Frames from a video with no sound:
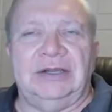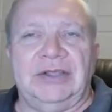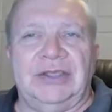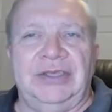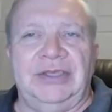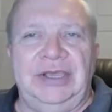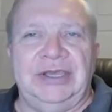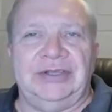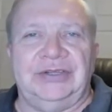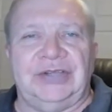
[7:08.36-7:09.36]
The thing
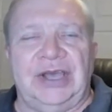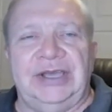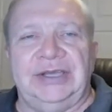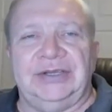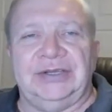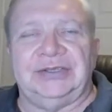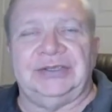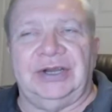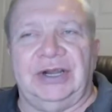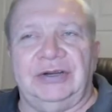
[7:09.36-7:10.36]
is, scientists
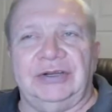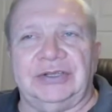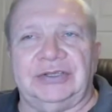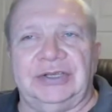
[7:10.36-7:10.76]
and artists